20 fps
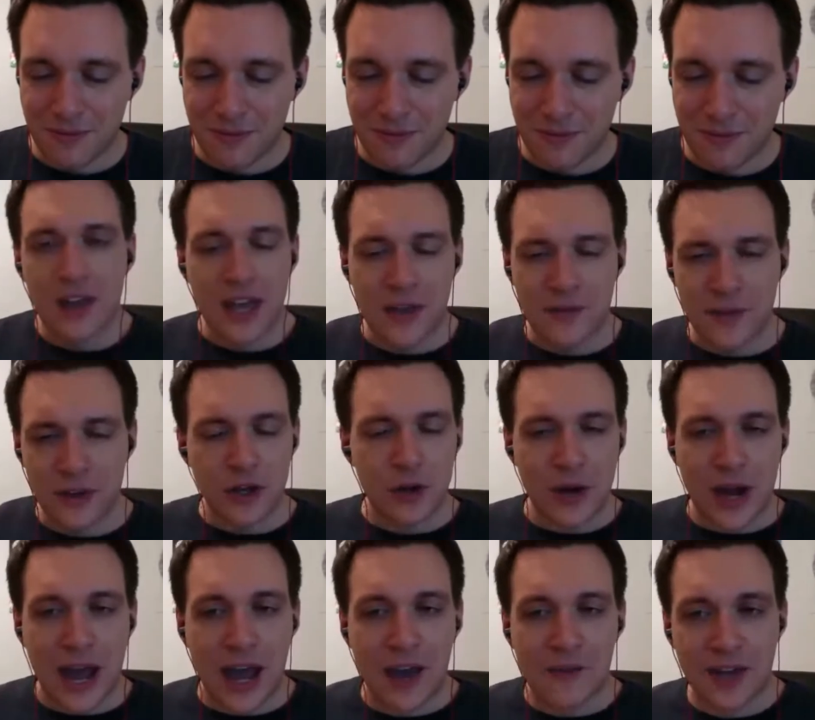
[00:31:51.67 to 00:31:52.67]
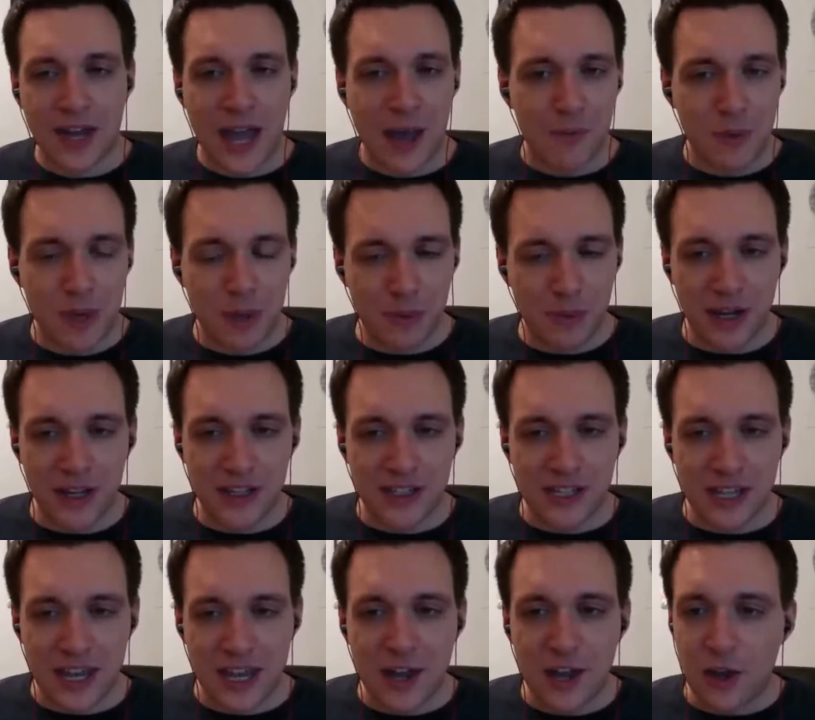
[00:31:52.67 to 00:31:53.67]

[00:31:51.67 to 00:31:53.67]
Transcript: if you don't have a Cappy ability,